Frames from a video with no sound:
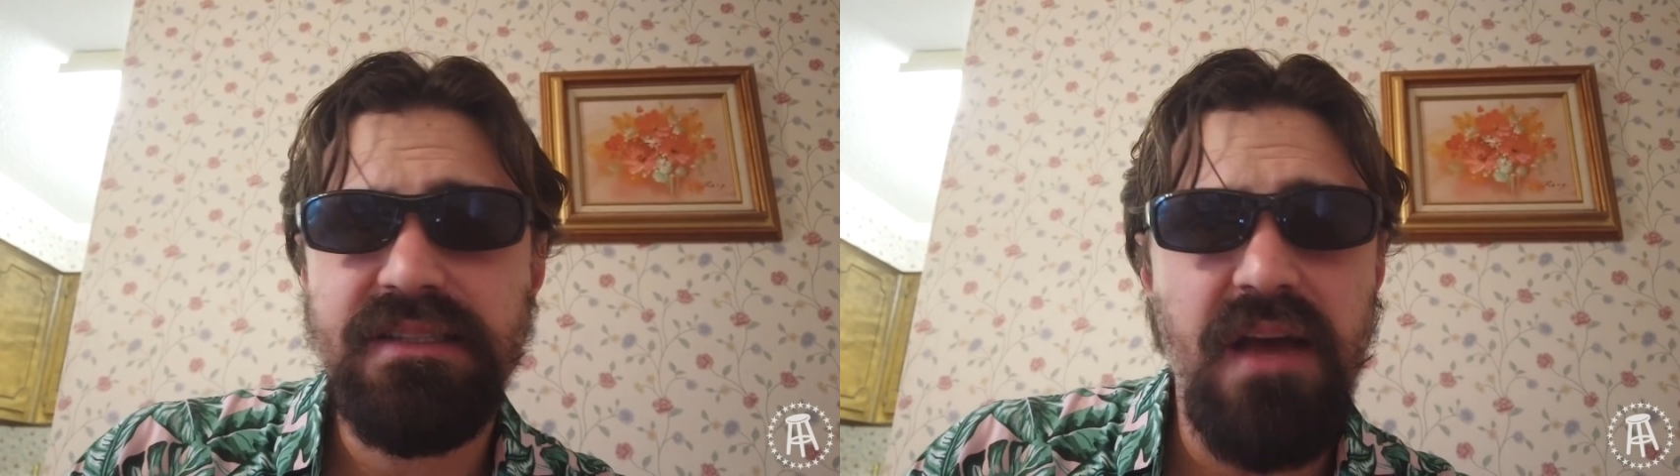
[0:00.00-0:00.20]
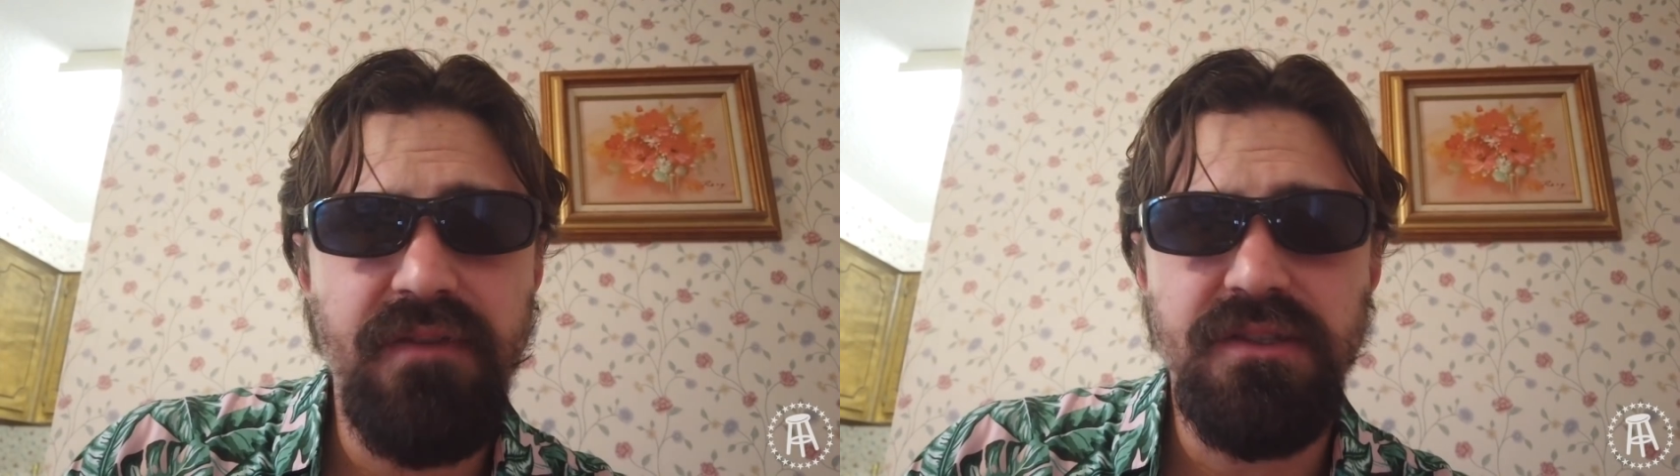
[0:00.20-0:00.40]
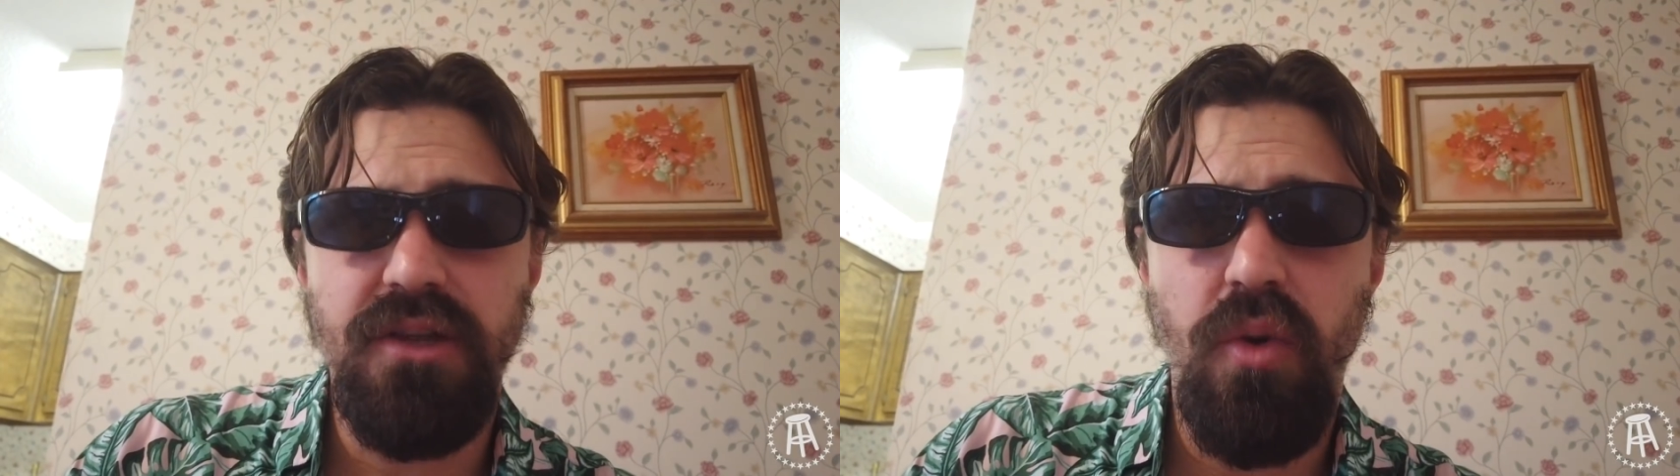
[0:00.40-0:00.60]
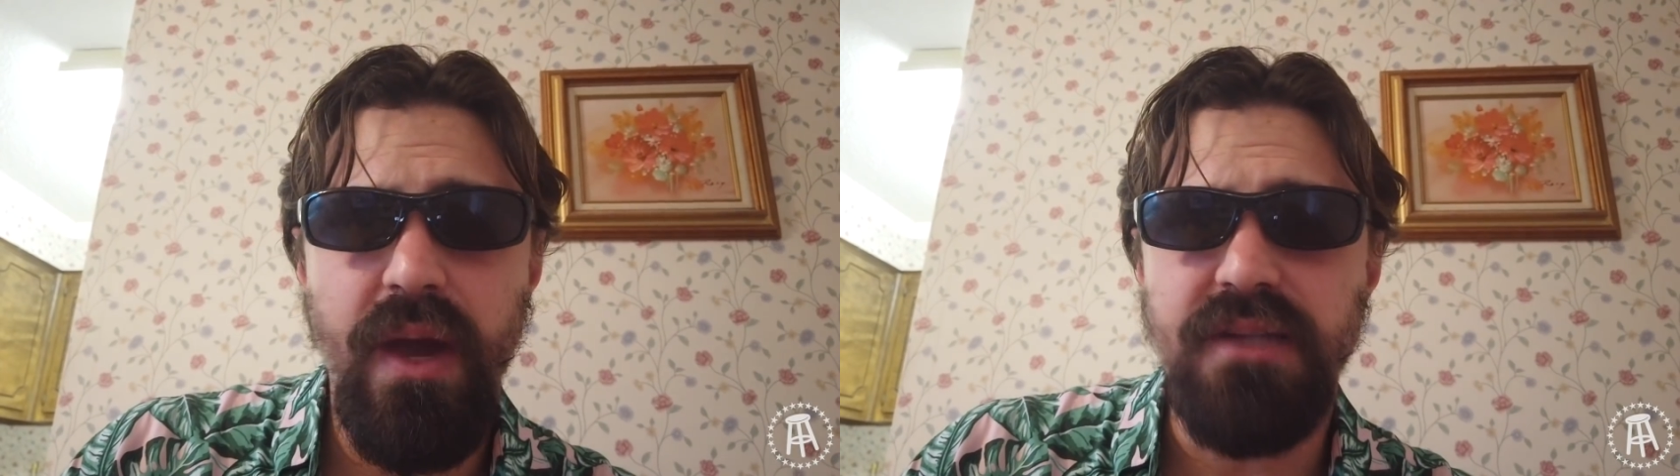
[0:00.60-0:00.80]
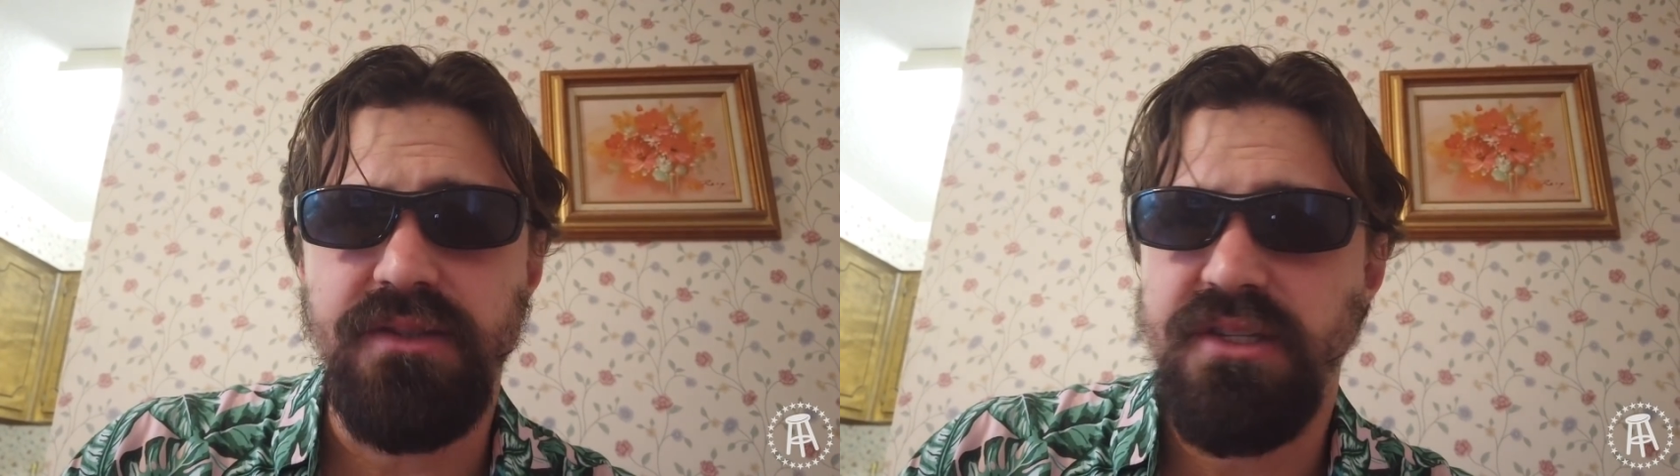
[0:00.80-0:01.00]
sevens,
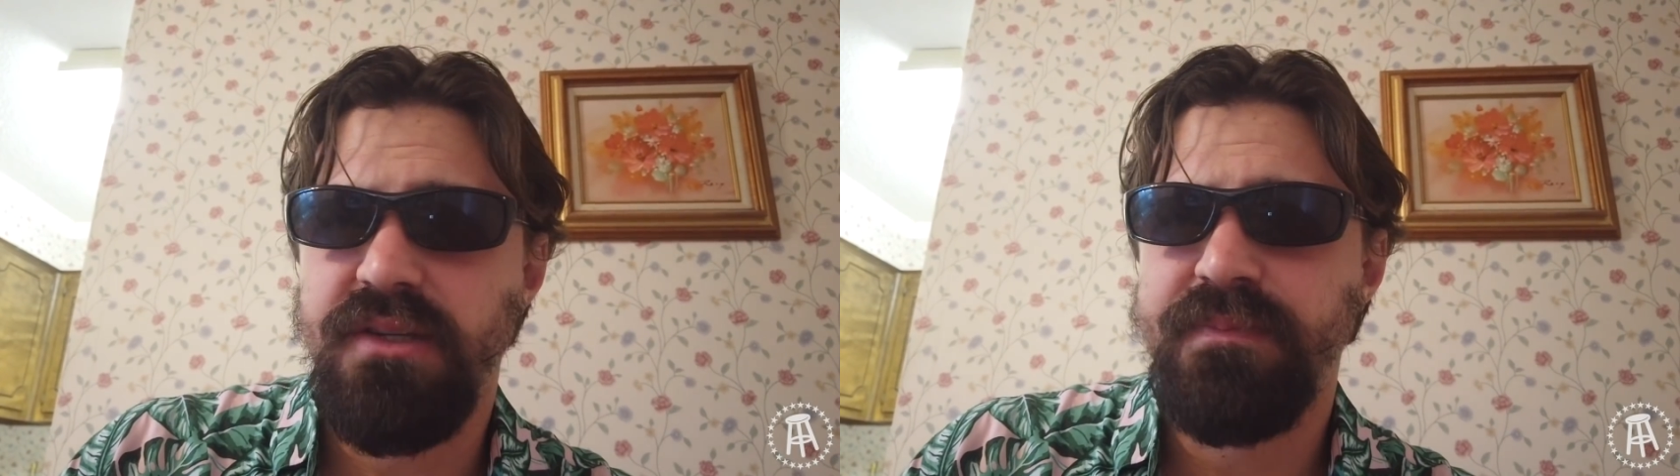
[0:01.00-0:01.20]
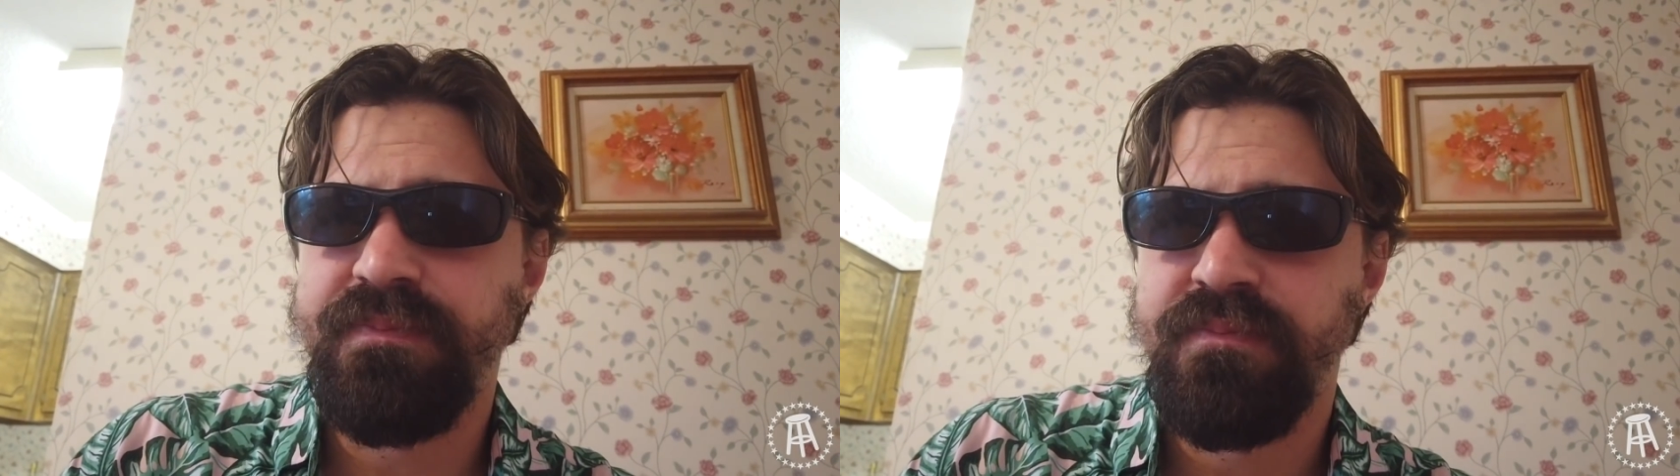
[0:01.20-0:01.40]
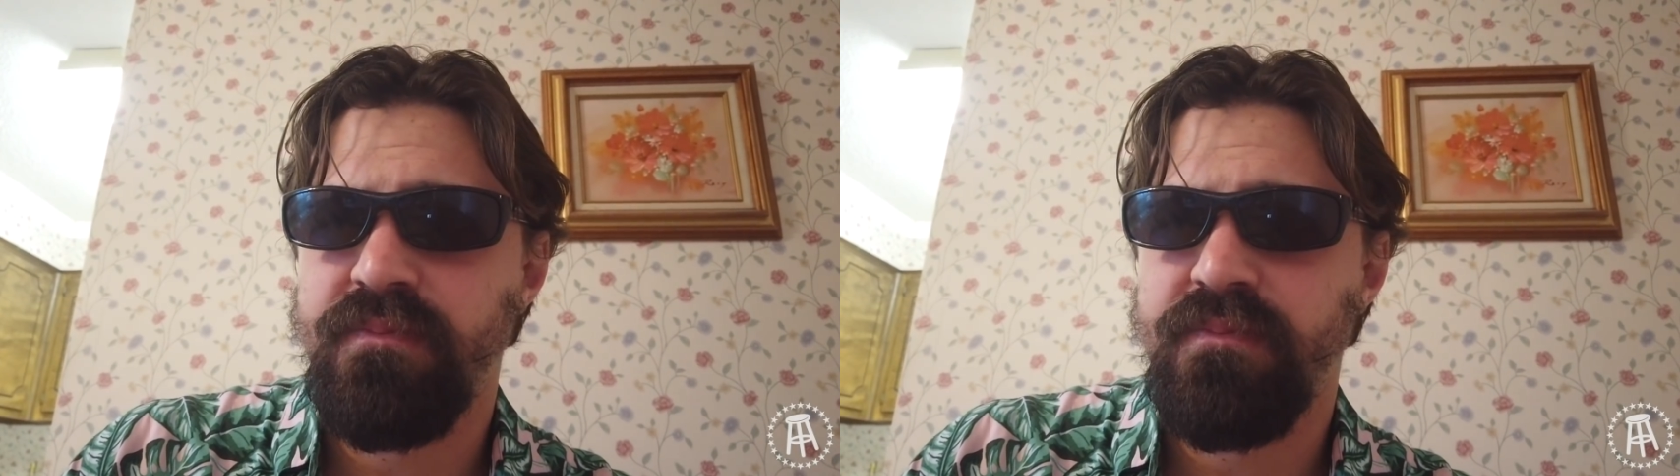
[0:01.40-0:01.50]
low eights.